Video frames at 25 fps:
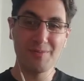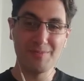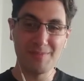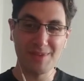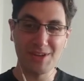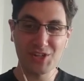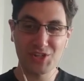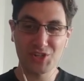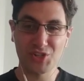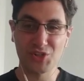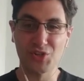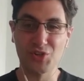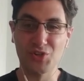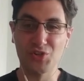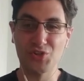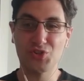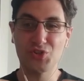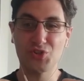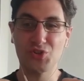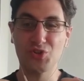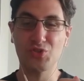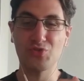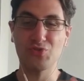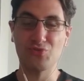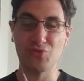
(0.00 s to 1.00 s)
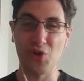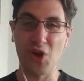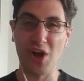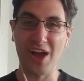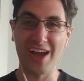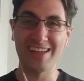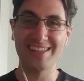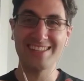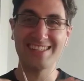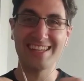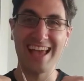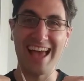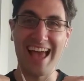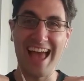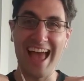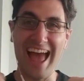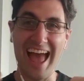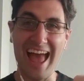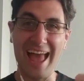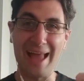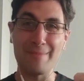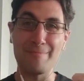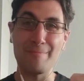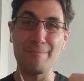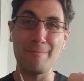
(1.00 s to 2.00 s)
permission to write
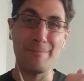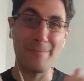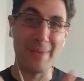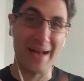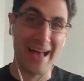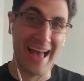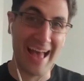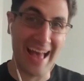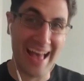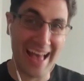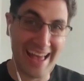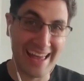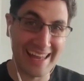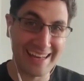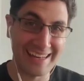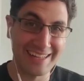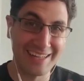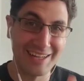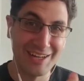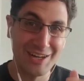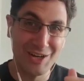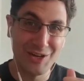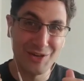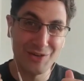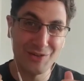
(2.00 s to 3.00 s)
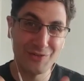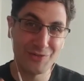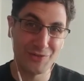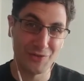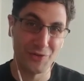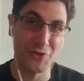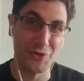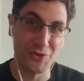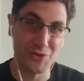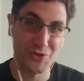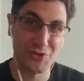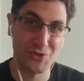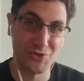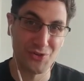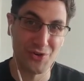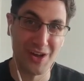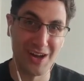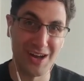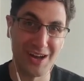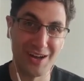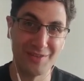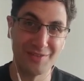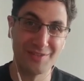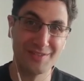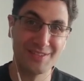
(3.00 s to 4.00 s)
a bad first
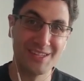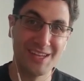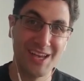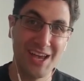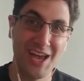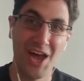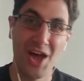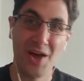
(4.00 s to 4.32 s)
draft.